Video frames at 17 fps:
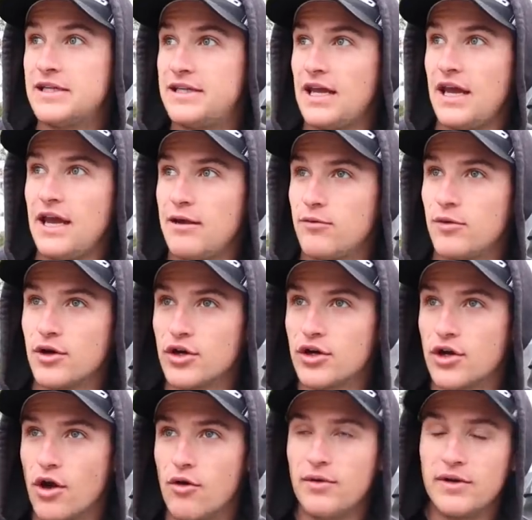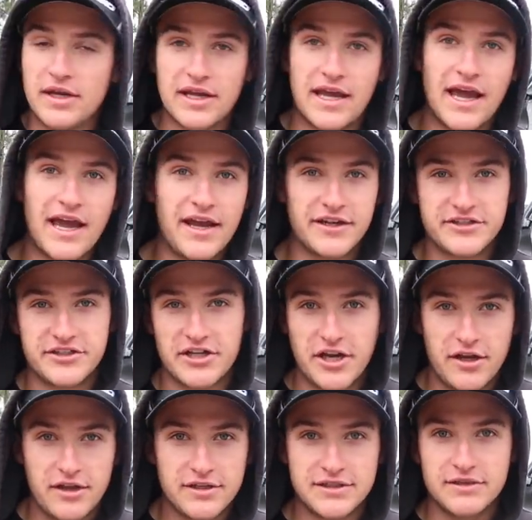Today we're going to catch
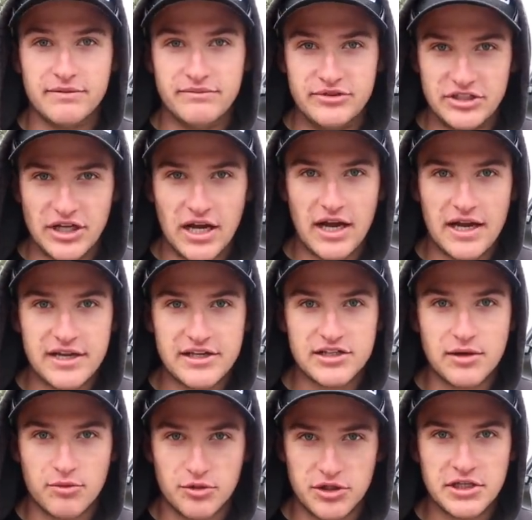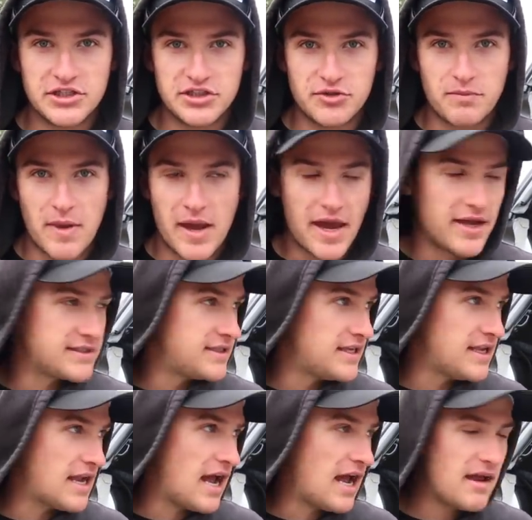some giant double digit bass
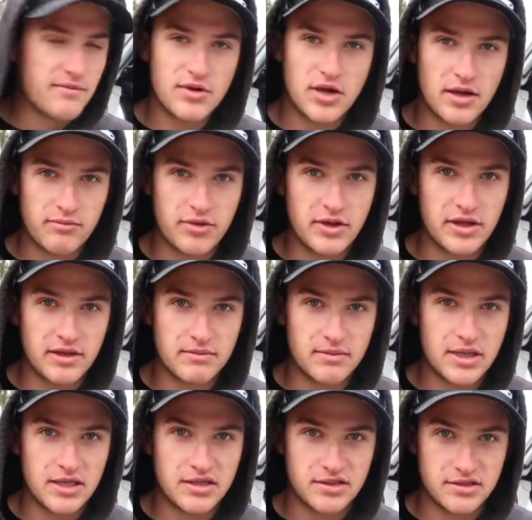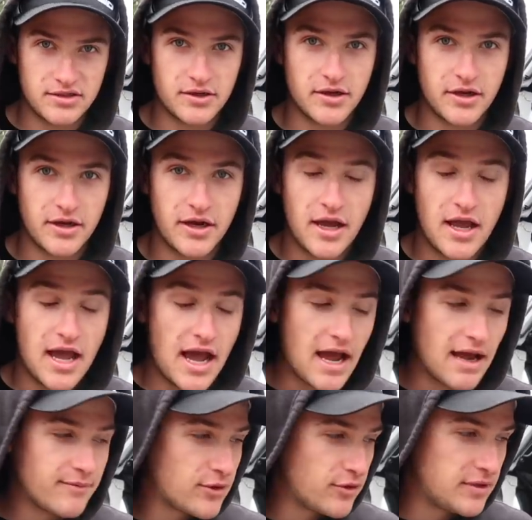and I am not playing by this all right
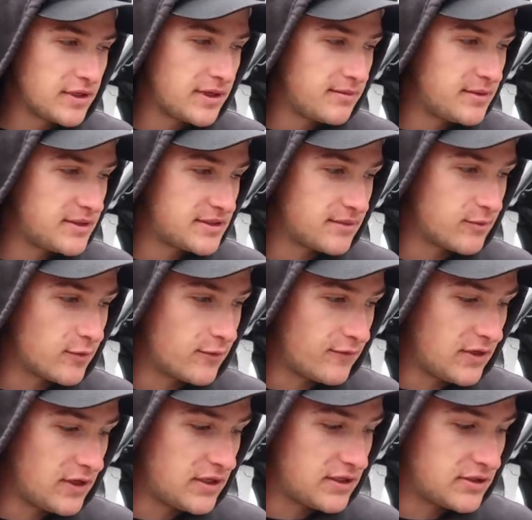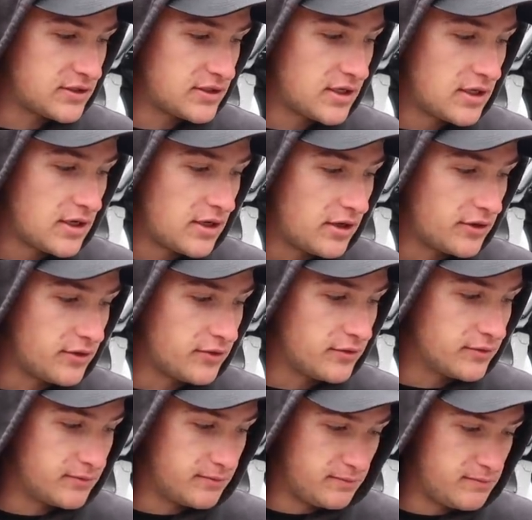I'm going to get me some revenge on
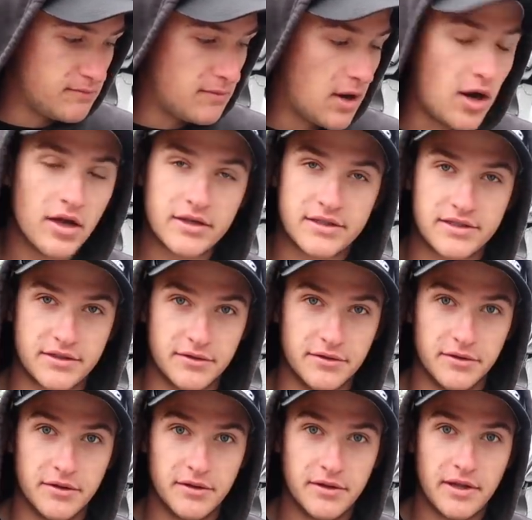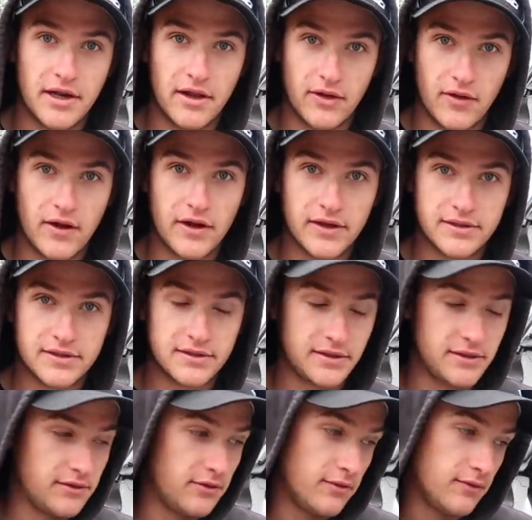old monster that I lost
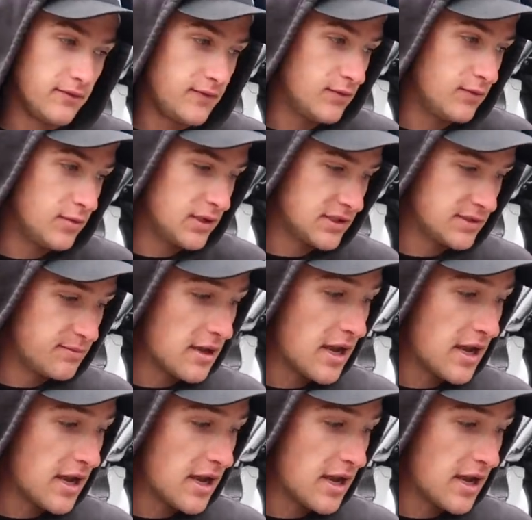you know a few weeks